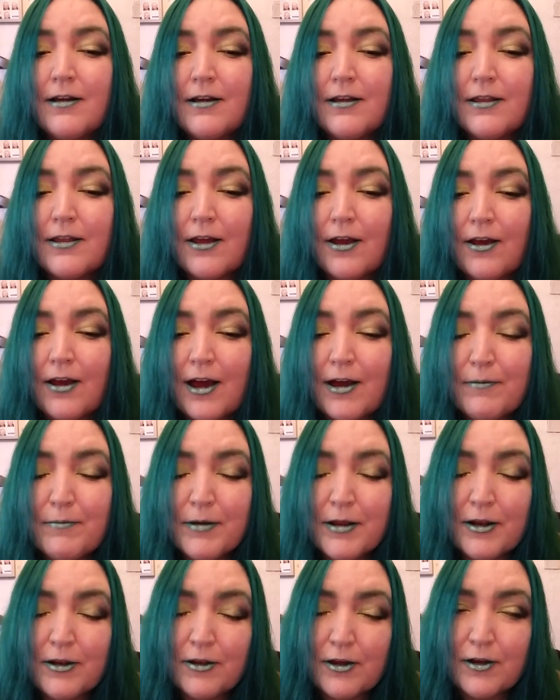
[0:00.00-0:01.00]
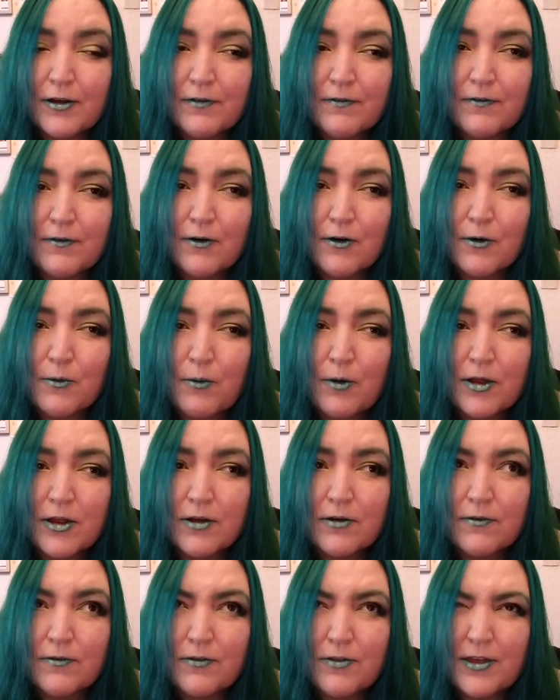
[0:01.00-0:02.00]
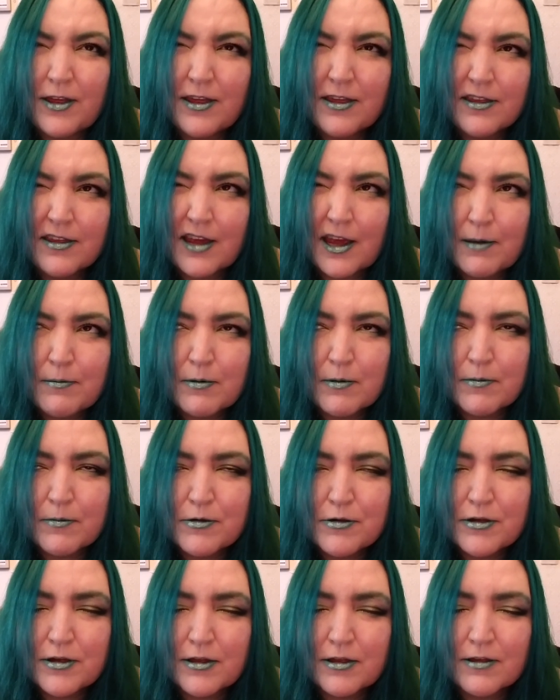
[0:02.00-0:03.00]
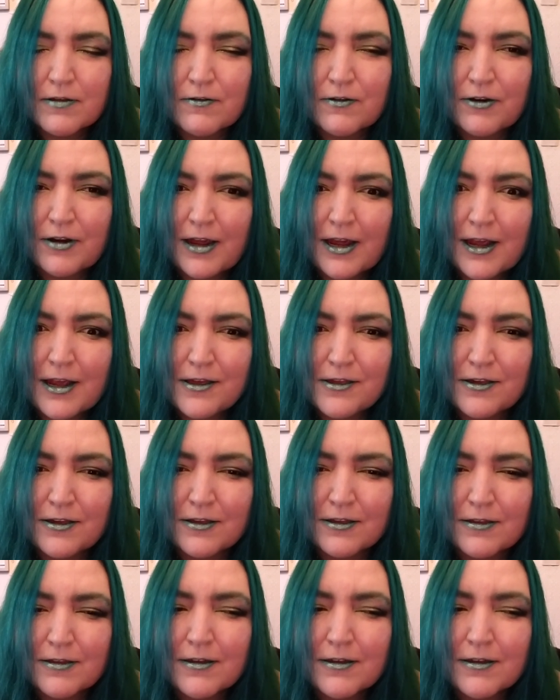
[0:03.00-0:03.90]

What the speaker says: Now, I've been looking for one of these type of machines for ages.